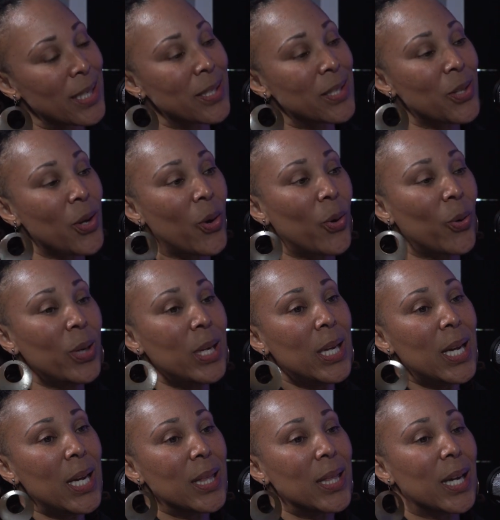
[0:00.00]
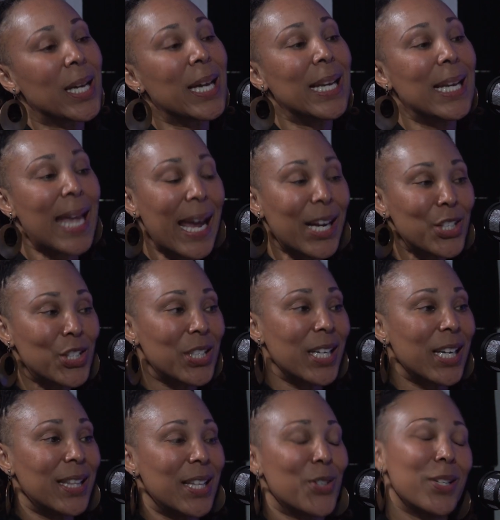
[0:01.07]
And so the
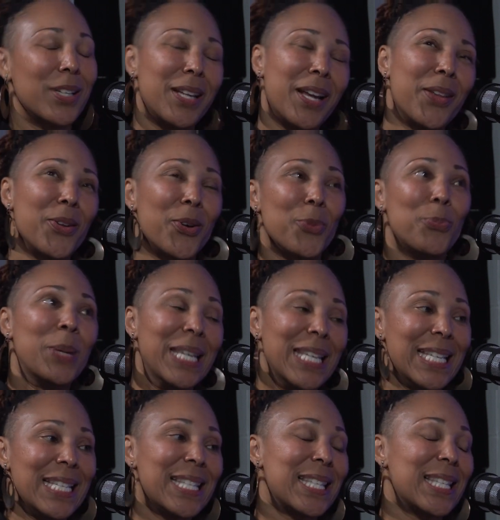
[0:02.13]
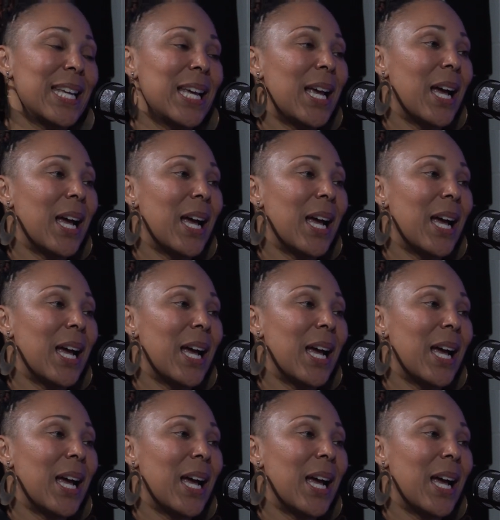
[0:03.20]
connection, there's another piece